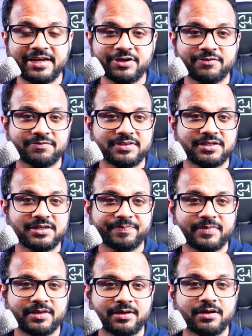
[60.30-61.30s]
of the
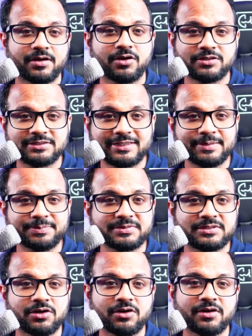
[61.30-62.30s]

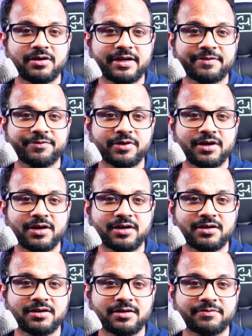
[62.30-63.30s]
concepts, or if you
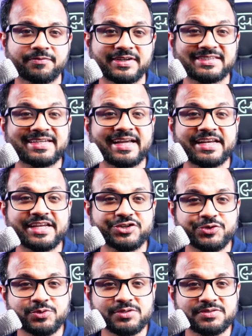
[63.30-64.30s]
are facing any
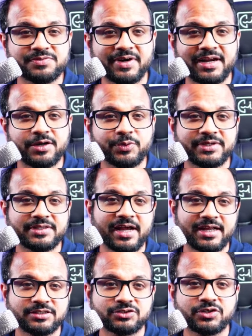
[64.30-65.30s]
issues while doing the
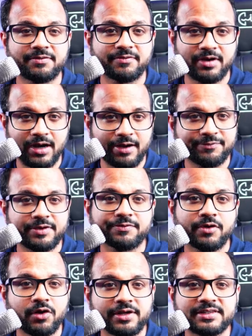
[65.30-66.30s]
hands-on after
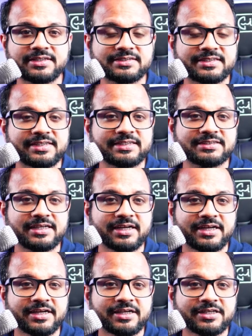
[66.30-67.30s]
following this series.
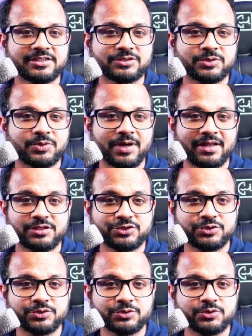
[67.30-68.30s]
So I'll
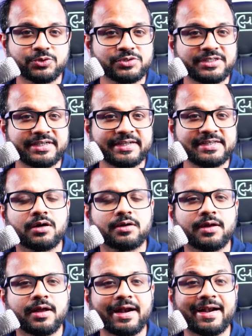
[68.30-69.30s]
show you those details,
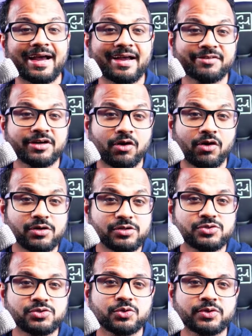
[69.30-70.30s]
and I will
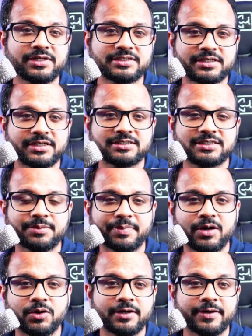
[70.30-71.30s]
also discuss
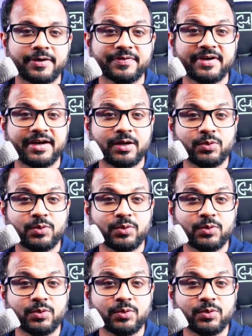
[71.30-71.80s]
about the regular